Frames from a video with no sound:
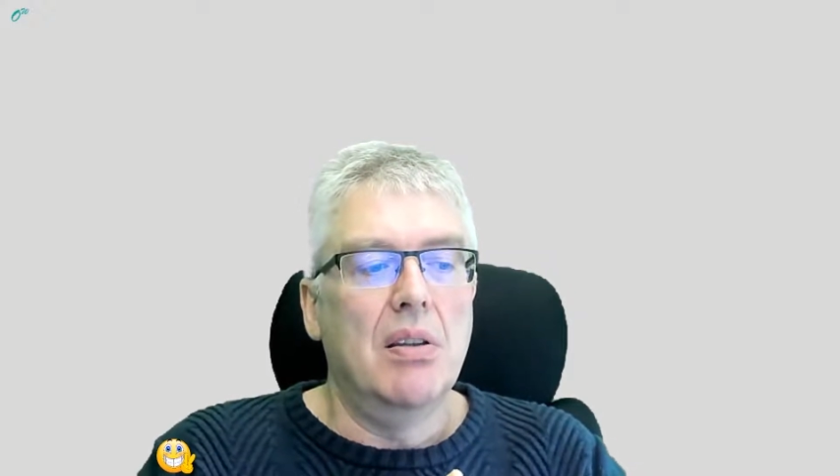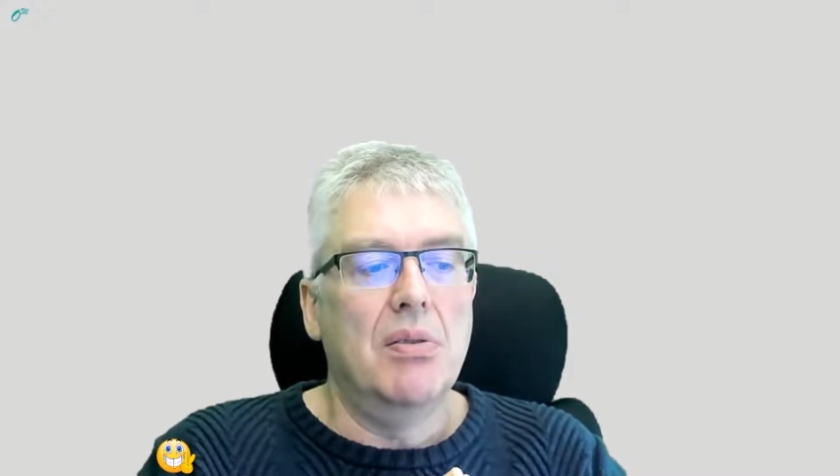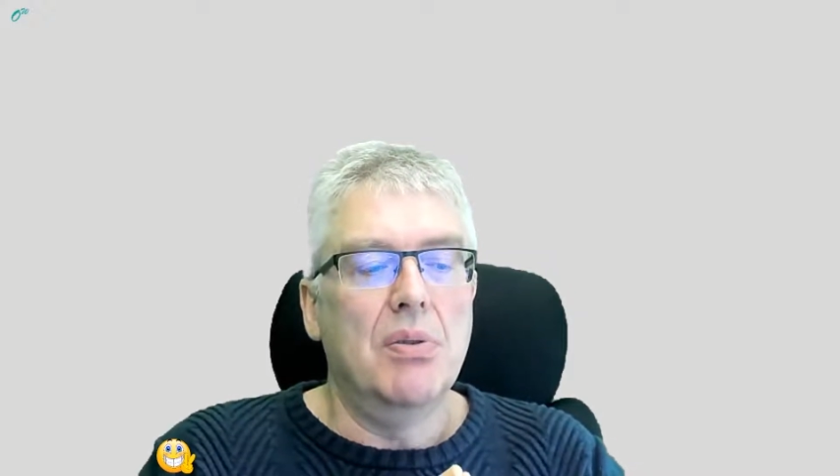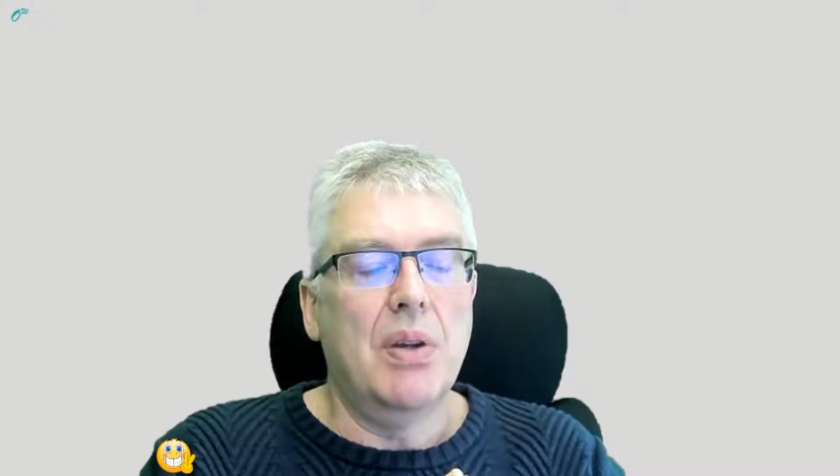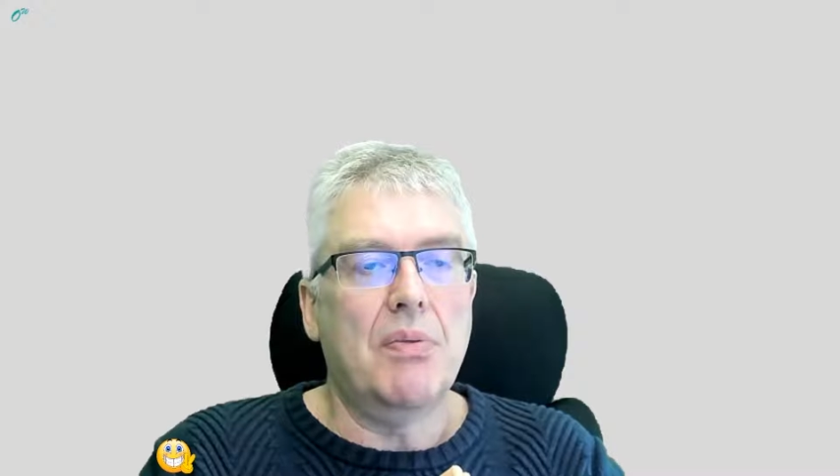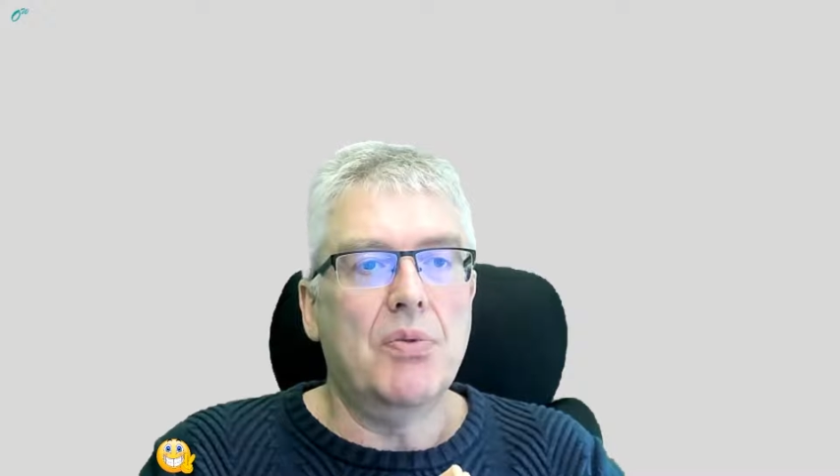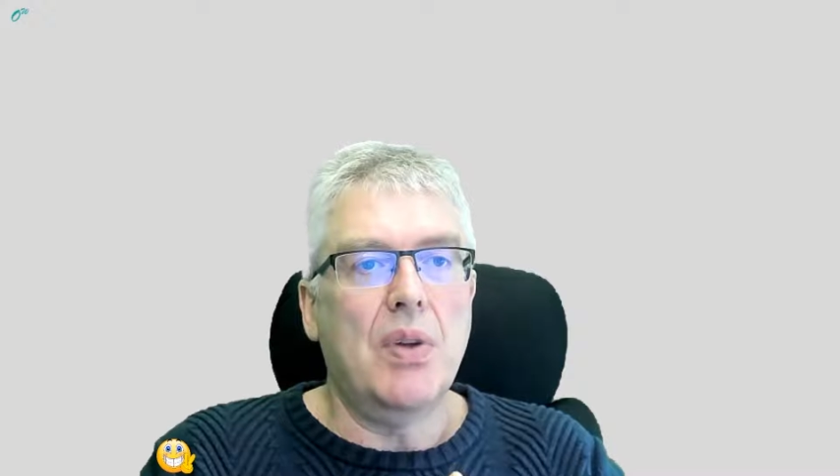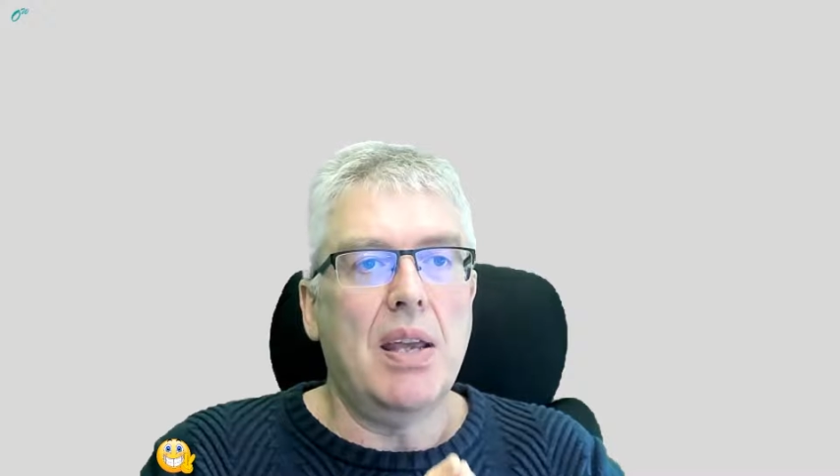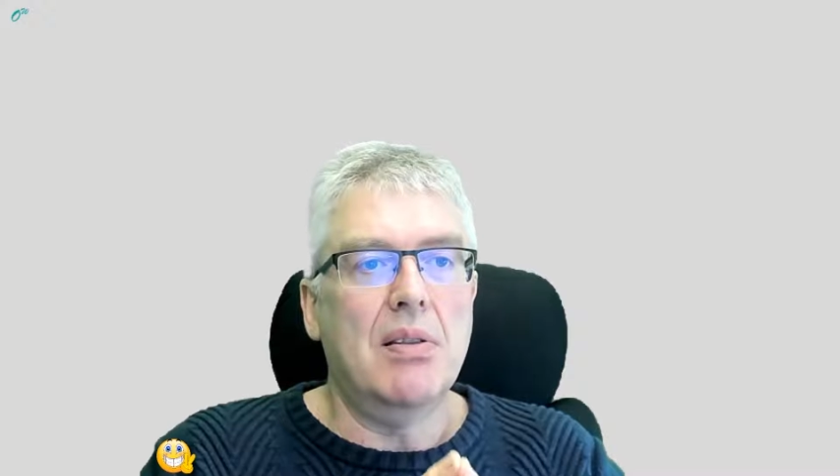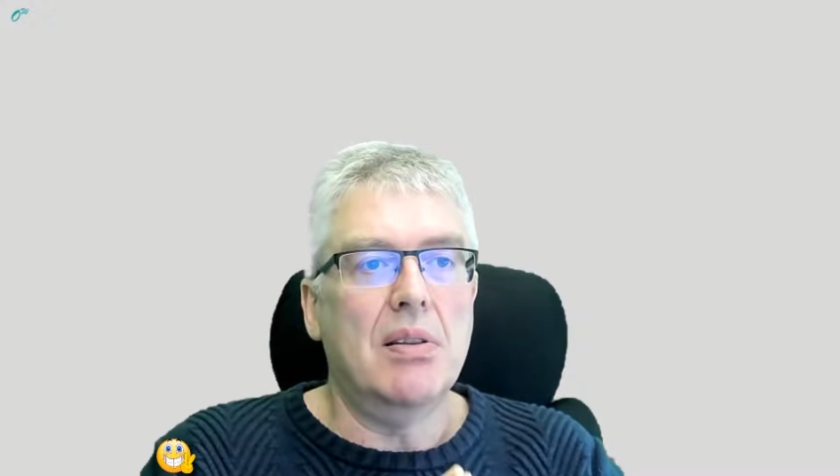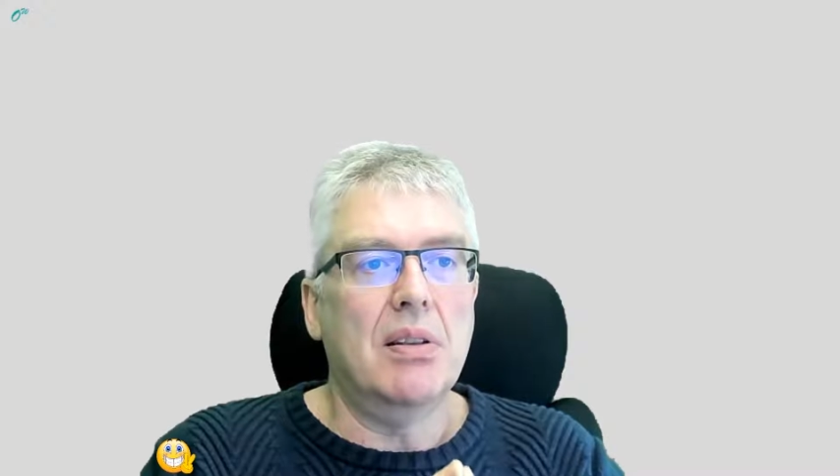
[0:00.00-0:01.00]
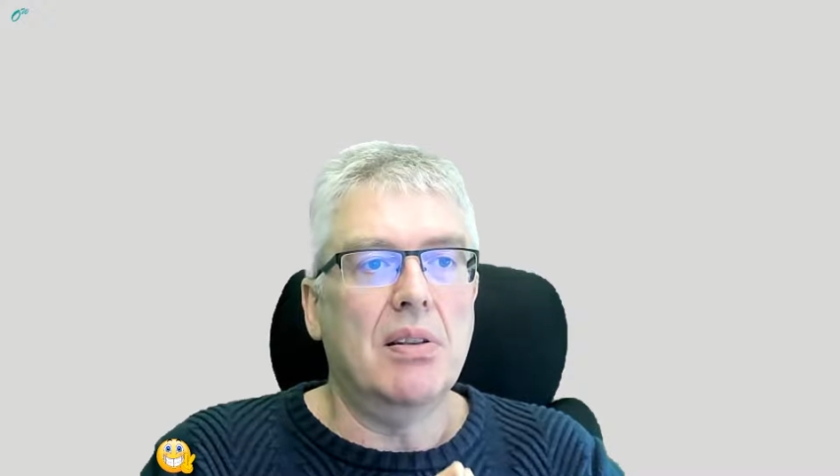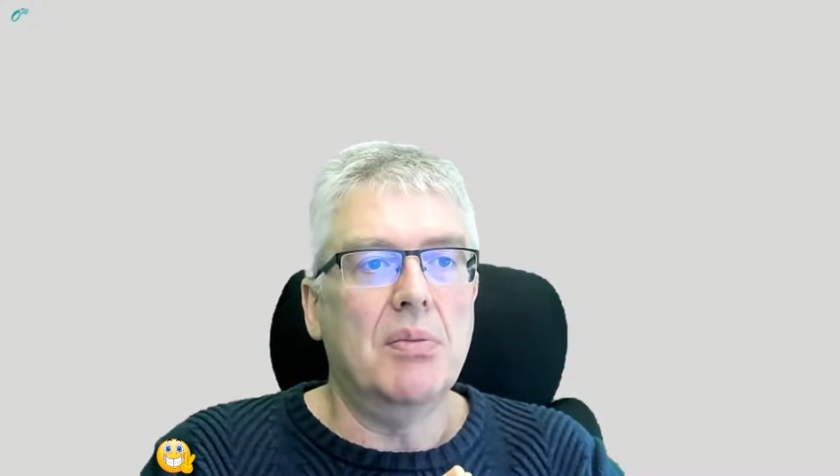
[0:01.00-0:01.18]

you have to enter the